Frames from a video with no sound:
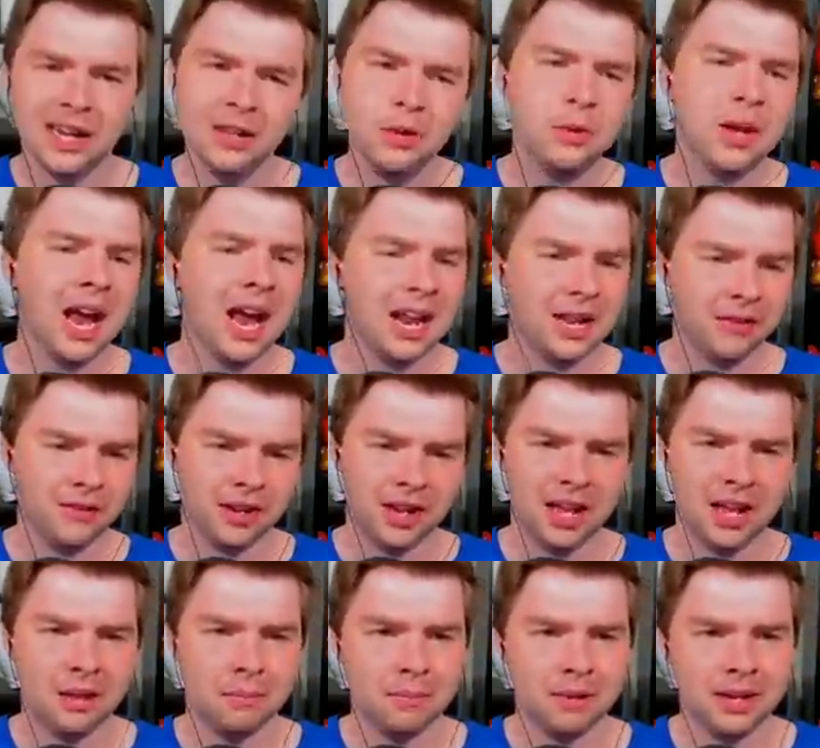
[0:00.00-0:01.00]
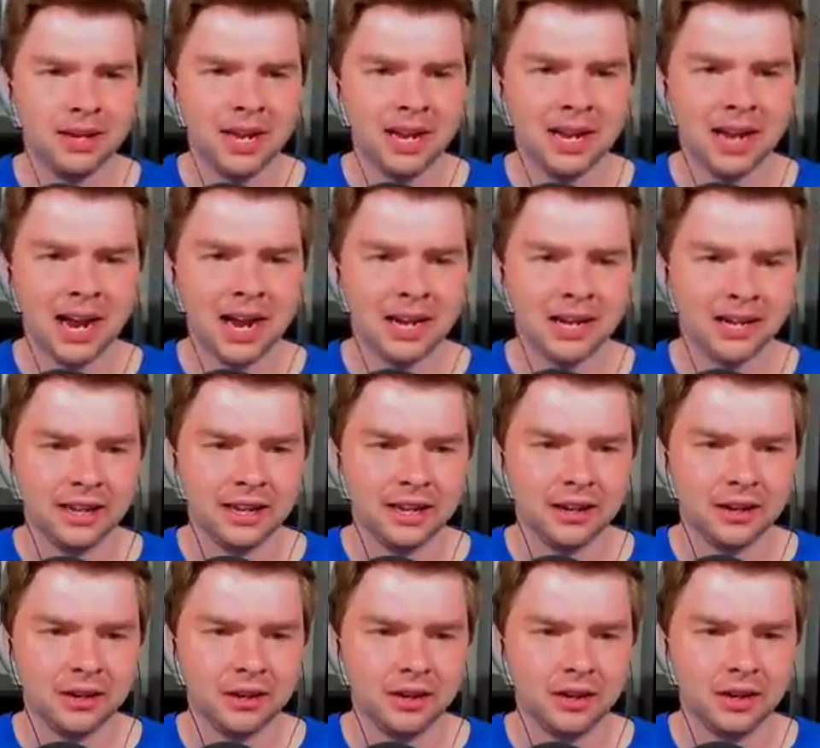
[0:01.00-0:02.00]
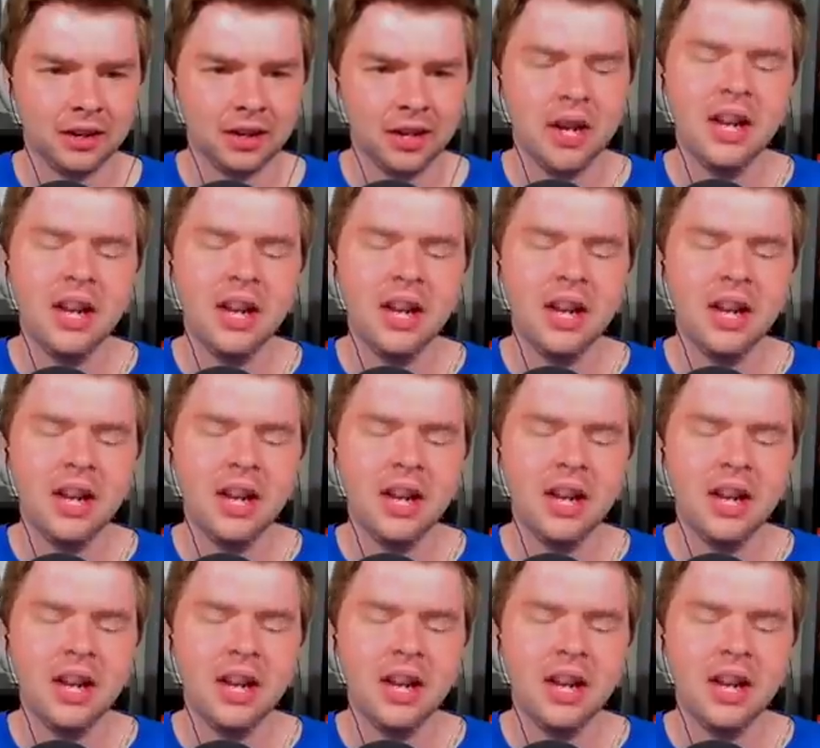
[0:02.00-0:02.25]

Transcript: Oh, you can't even hit me. Get out of here.